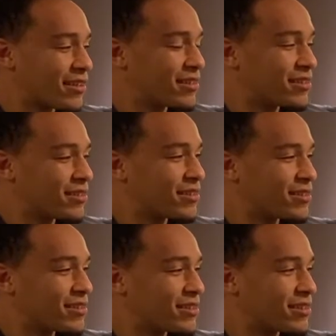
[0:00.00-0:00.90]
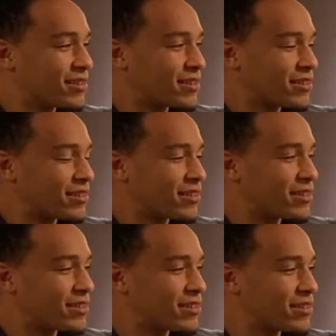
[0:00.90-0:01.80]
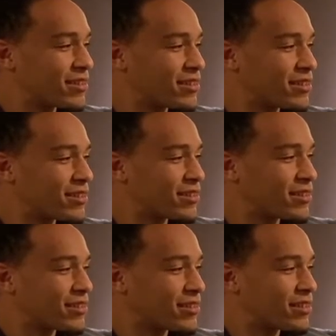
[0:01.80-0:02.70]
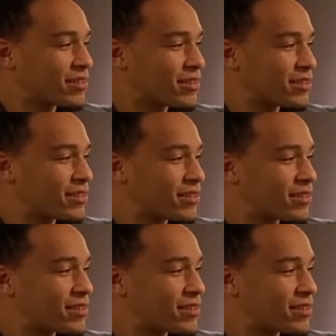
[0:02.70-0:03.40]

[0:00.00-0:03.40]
(silent)